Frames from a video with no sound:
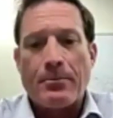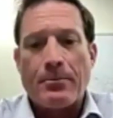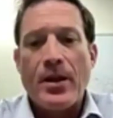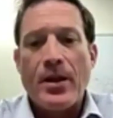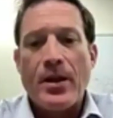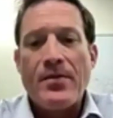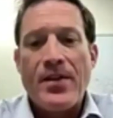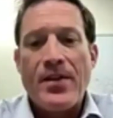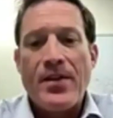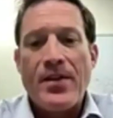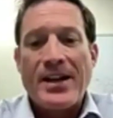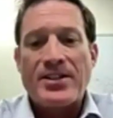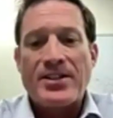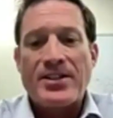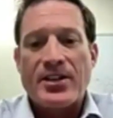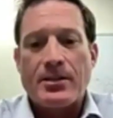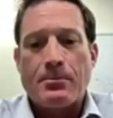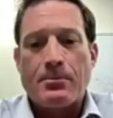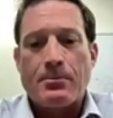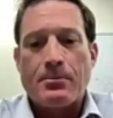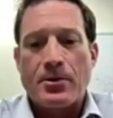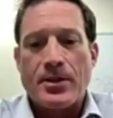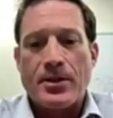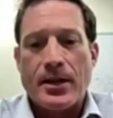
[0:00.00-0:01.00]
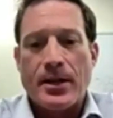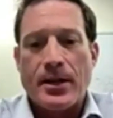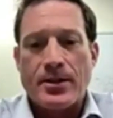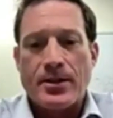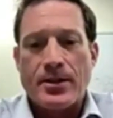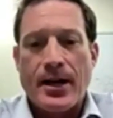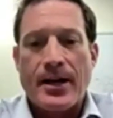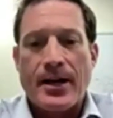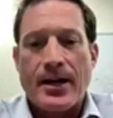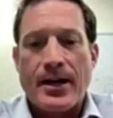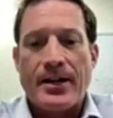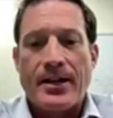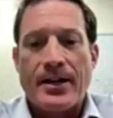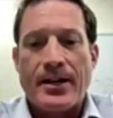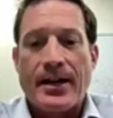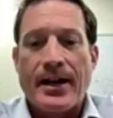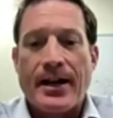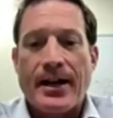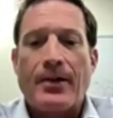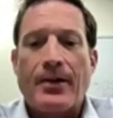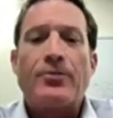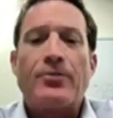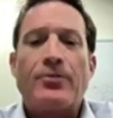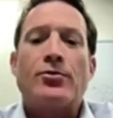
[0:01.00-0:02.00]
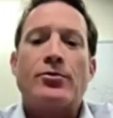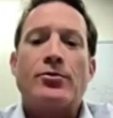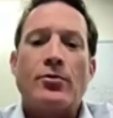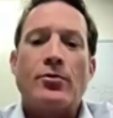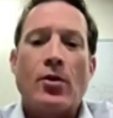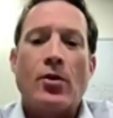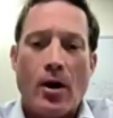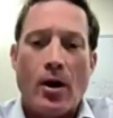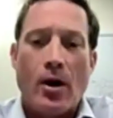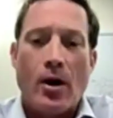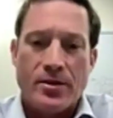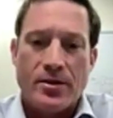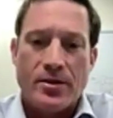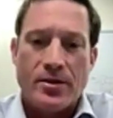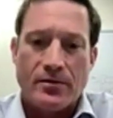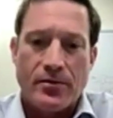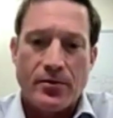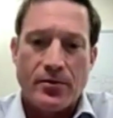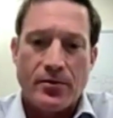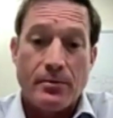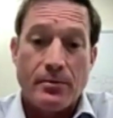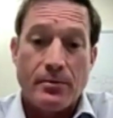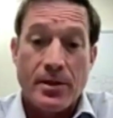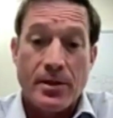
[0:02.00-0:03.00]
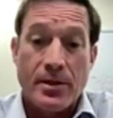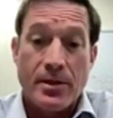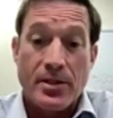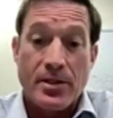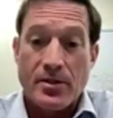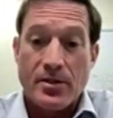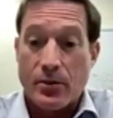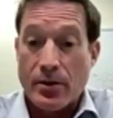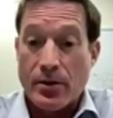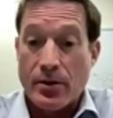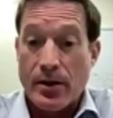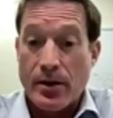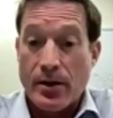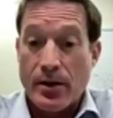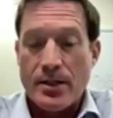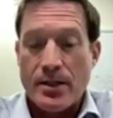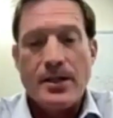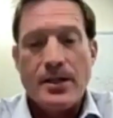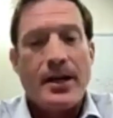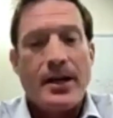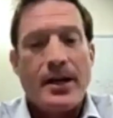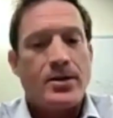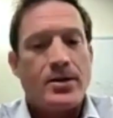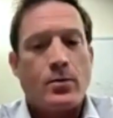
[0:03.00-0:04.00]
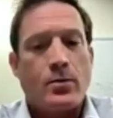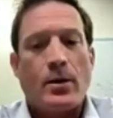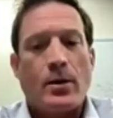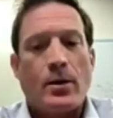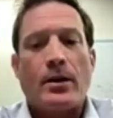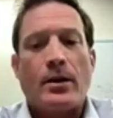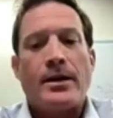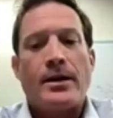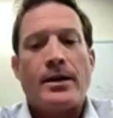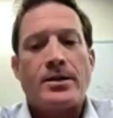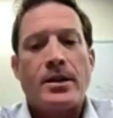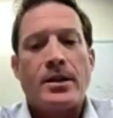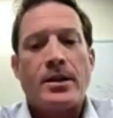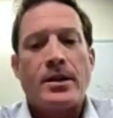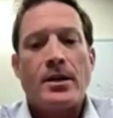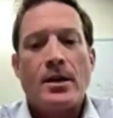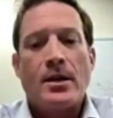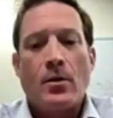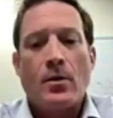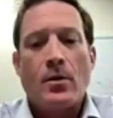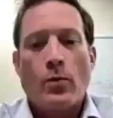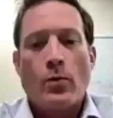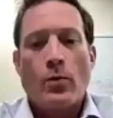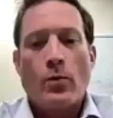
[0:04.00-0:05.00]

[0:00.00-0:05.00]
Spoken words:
if that 6% has got to net out to cost of doing business with us, as well as